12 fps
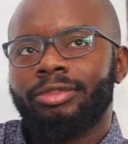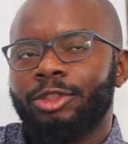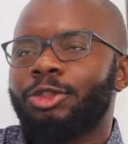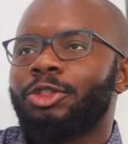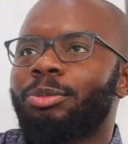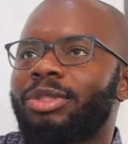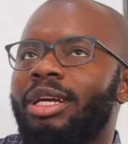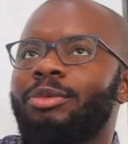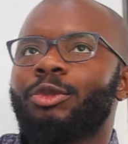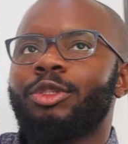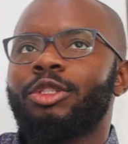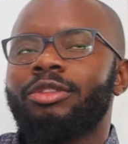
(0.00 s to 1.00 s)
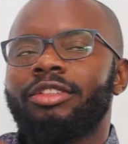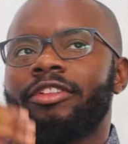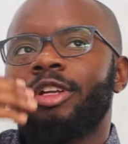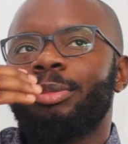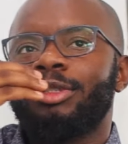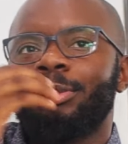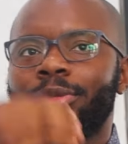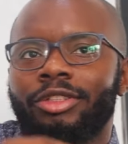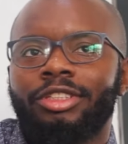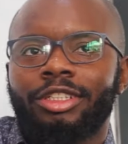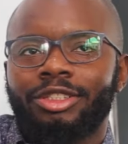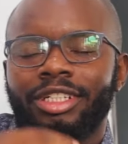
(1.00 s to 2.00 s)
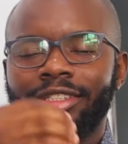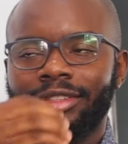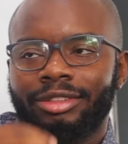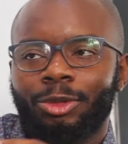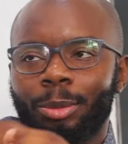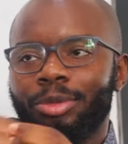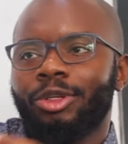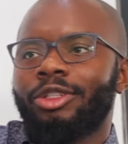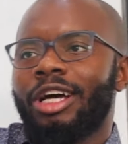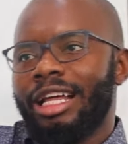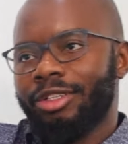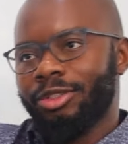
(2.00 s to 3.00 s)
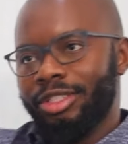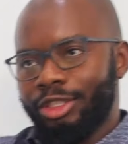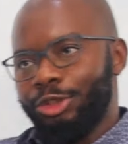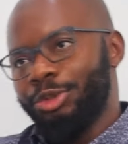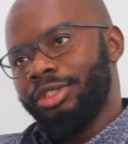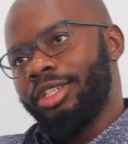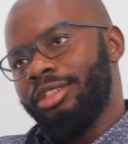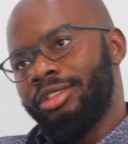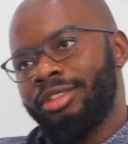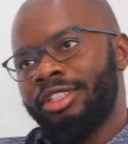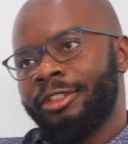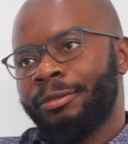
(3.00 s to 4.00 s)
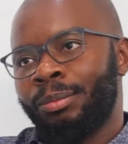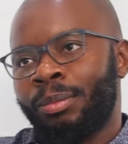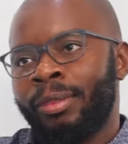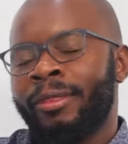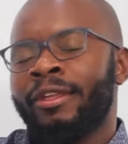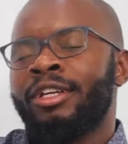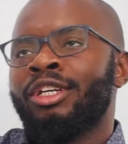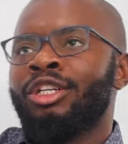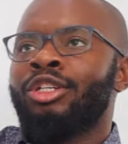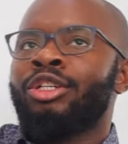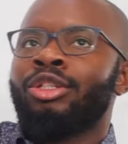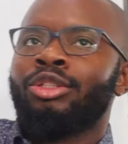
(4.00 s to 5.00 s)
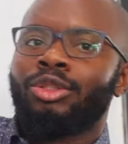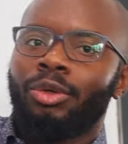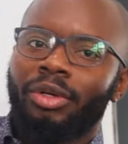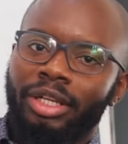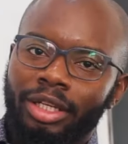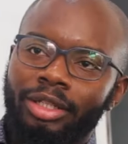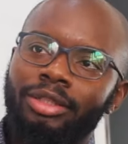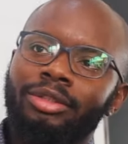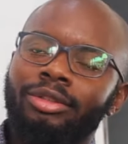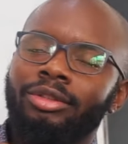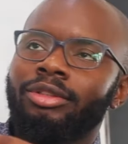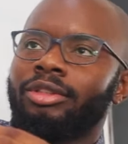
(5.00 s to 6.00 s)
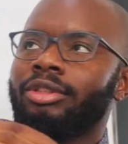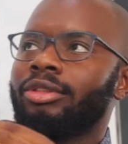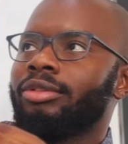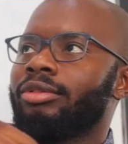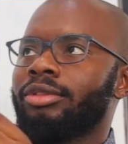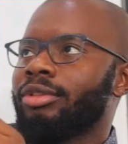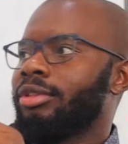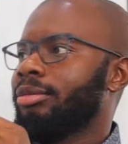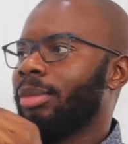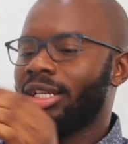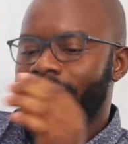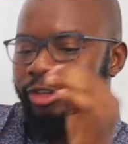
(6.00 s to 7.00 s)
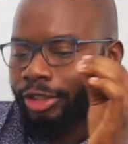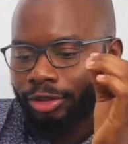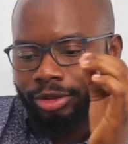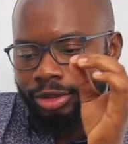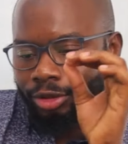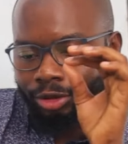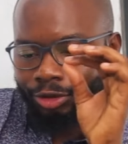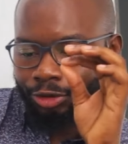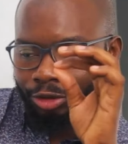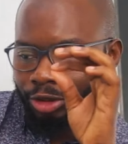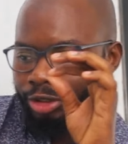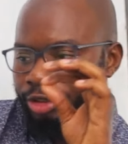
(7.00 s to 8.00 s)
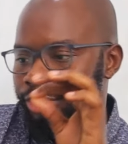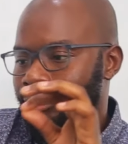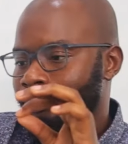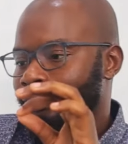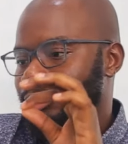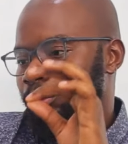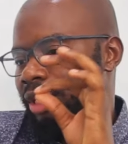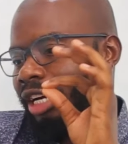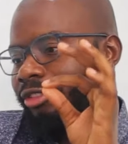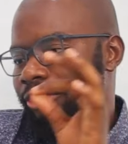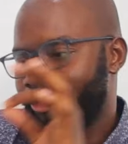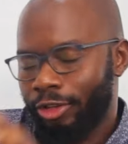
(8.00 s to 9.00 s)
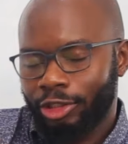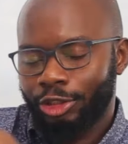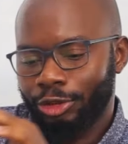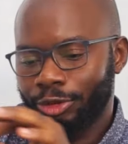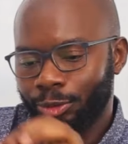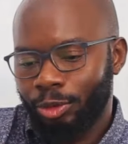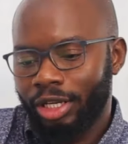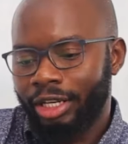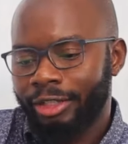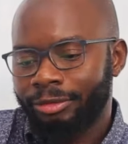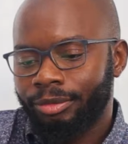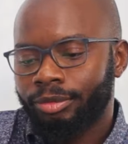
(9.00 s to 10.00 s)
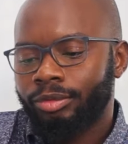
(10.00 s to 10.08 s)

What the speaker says: You know, sometimes when you're developing a project, you can stumble on another use case. So in the manufacturing industry, we have a function where